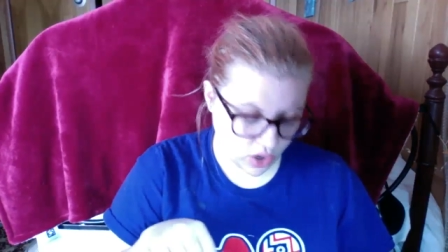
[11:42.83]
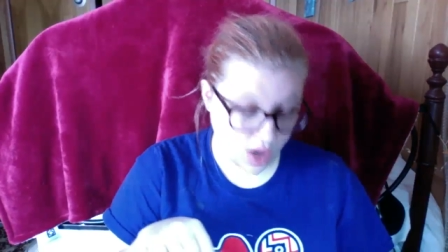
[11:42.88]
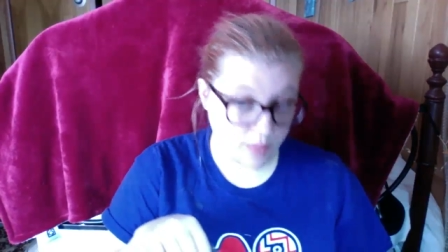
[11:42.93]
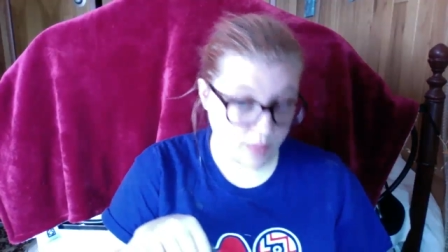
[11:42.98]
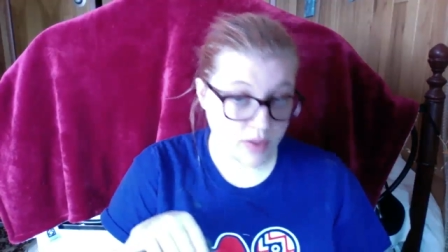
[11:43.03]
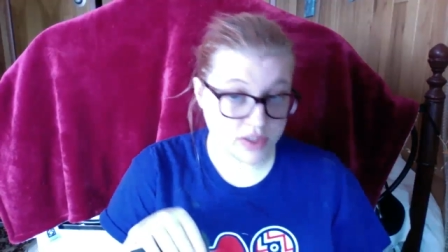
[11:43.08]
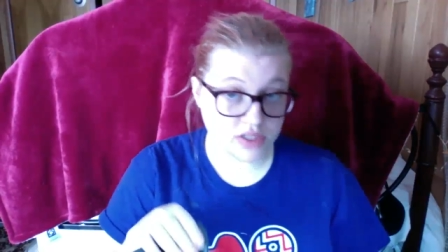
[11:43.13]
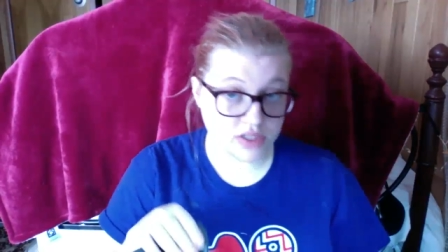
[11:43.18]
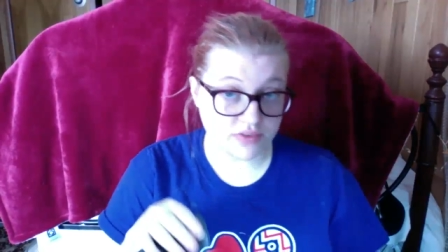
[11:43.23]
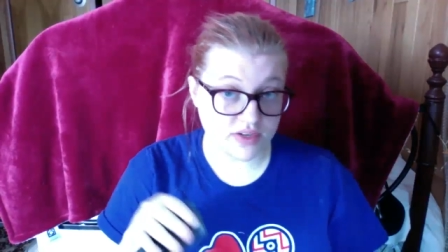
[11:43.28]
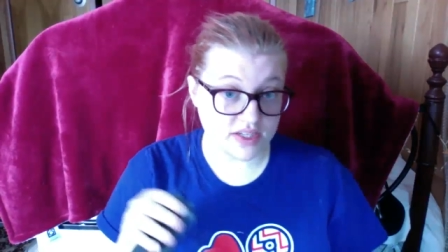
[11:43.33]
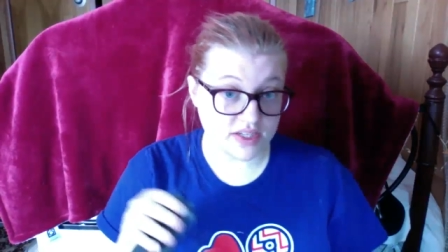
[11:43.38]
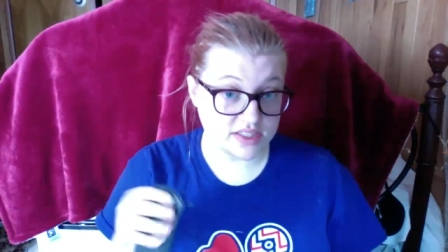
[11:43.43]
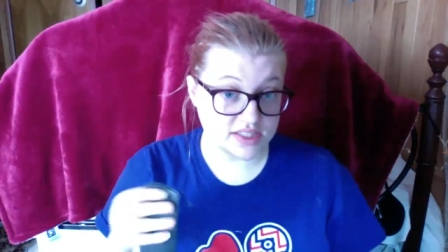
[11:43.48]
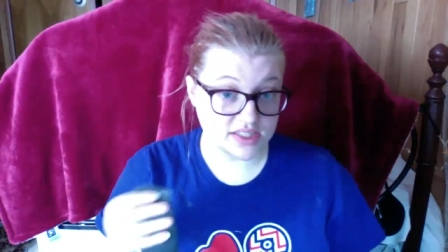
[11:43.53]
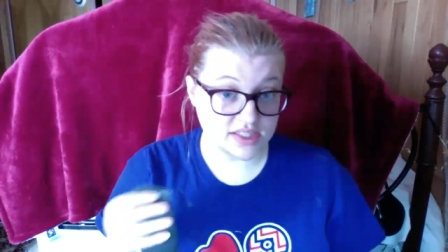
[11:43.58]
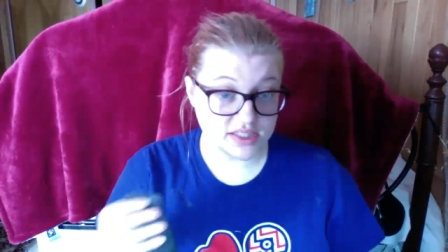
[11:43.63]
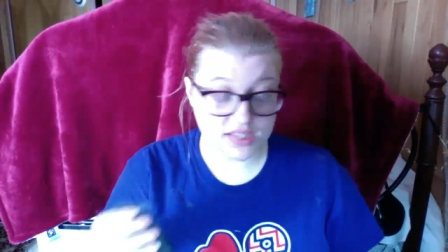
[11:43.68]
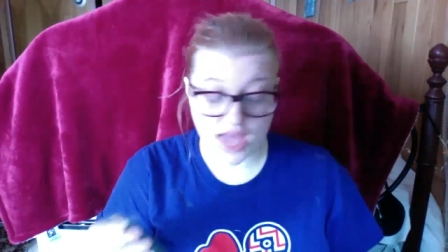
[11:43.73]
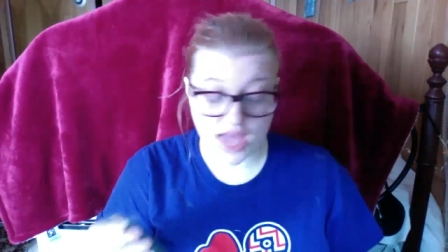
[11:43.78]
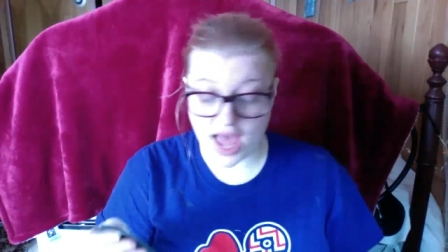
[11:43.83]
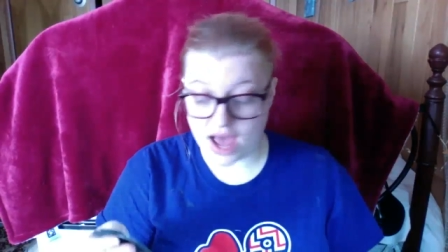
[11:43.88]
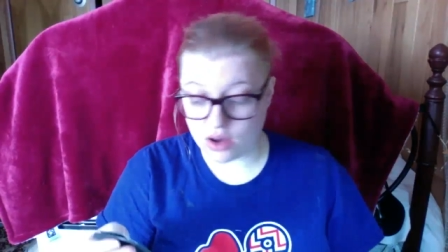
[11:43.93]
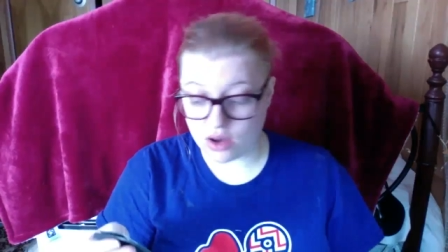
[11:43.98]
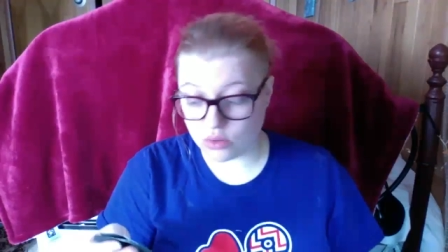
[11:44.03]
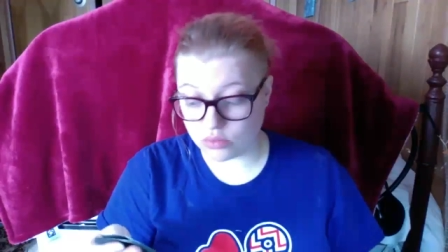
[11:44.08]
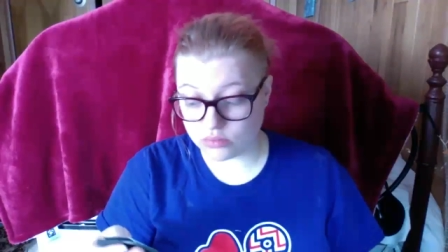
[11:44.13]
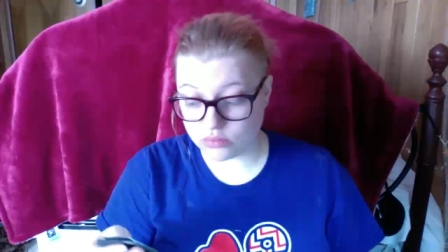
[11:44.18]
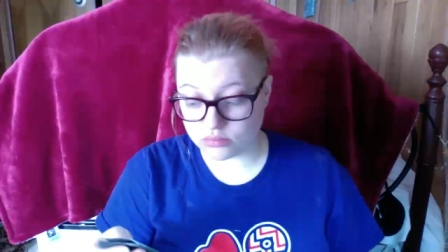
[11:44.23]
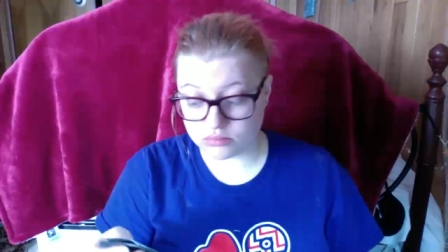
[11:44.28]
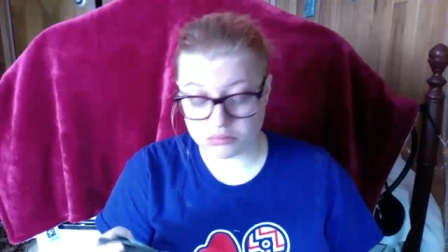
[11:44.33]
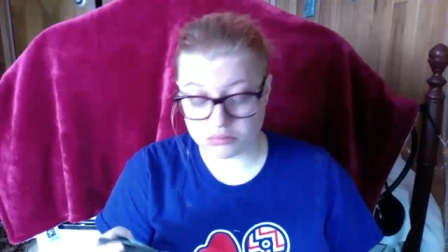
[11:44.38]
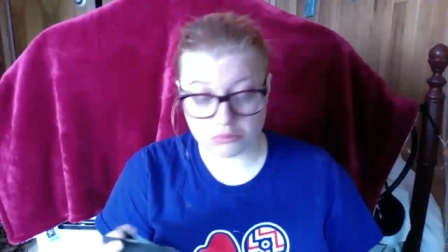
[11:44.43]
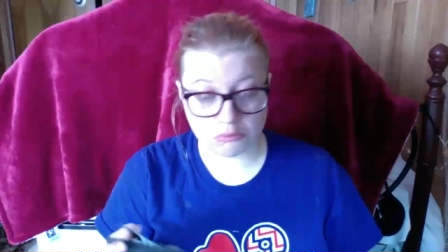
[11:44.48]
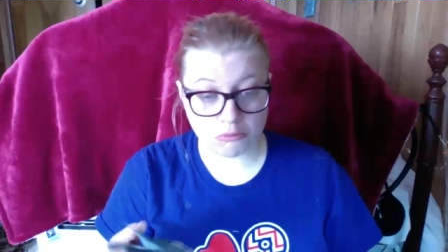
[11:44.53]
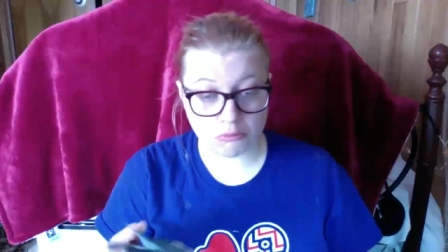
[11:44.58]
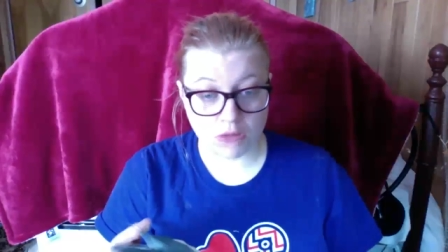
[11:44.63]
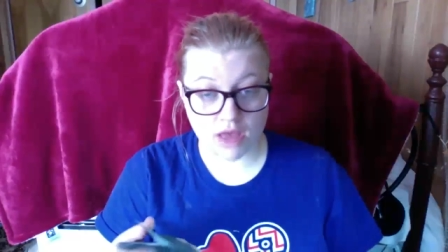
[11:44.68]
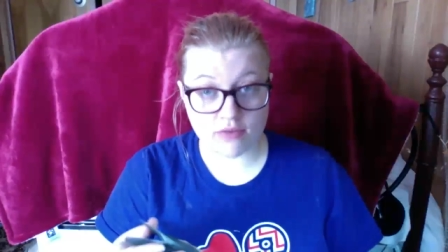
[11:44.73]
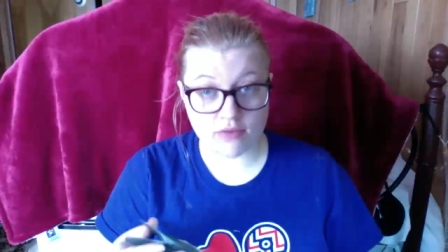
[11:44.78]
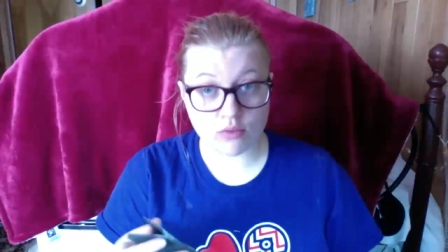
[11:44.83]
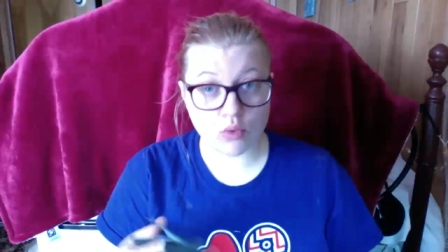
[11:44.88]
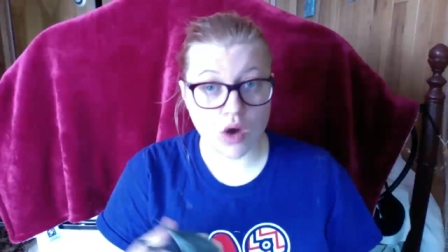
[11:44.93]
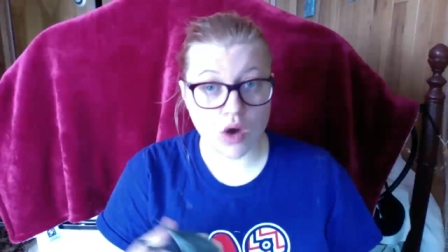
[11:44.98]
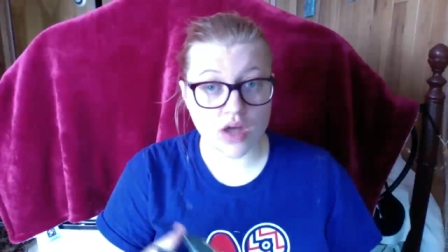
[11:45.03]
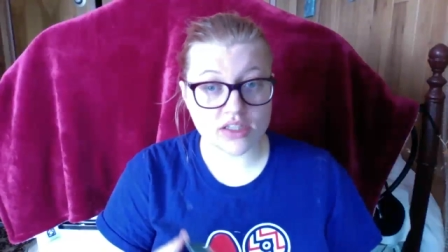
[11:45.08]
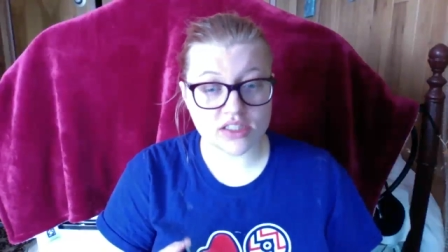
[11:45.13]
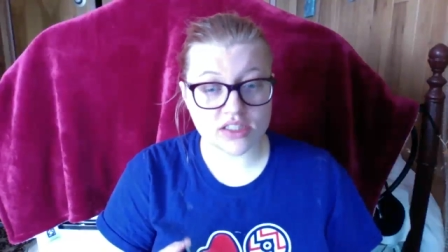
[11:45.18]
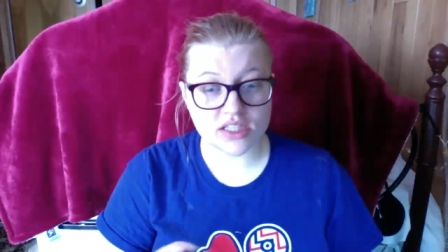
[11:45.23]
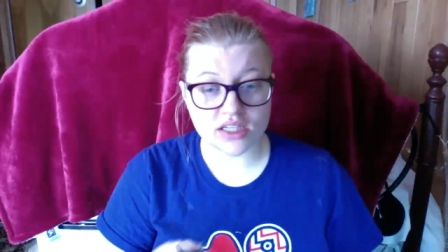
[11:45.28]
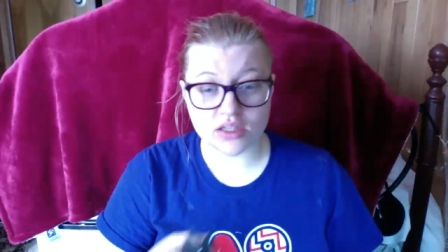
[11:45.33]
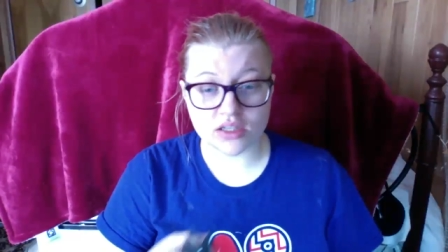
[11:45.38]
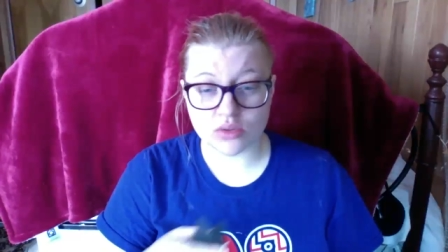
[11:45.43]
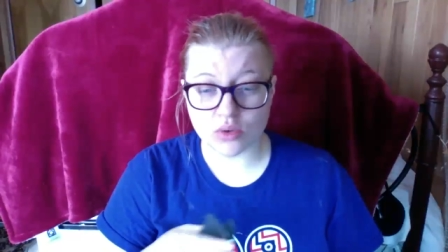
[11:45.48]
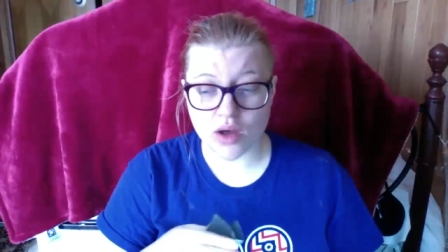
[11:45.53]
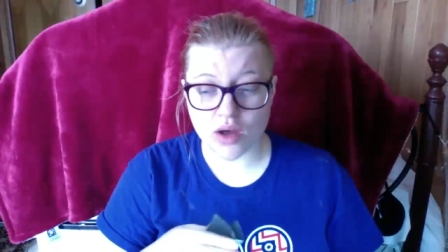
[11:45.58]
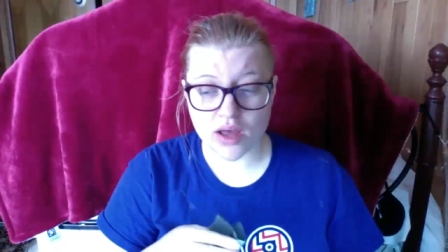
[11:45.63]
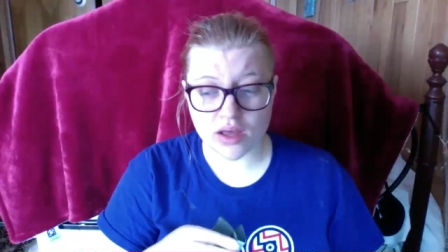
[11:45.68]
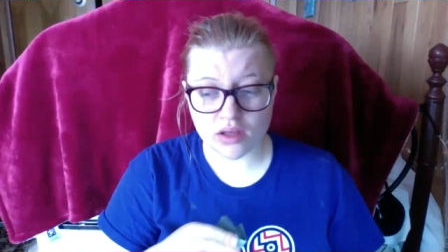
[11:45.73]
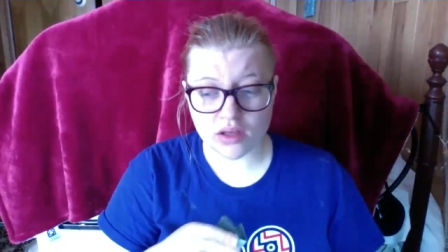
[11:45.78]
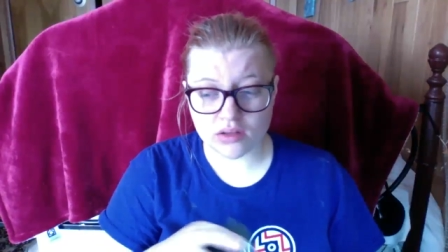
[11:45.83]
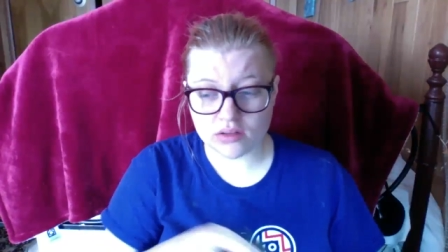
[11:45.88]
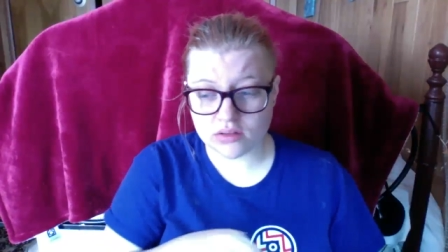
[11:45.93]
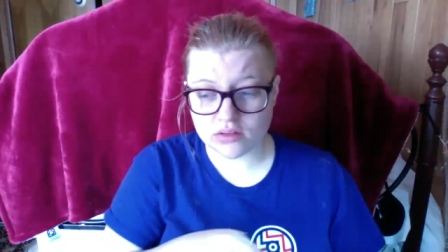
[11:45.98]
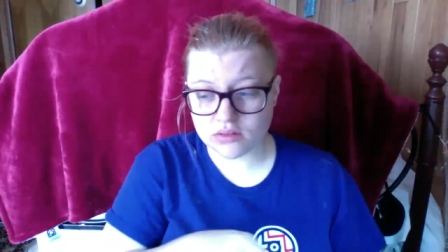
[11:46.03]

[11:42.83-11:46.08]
how much of it is out. I haven't watched it in a while.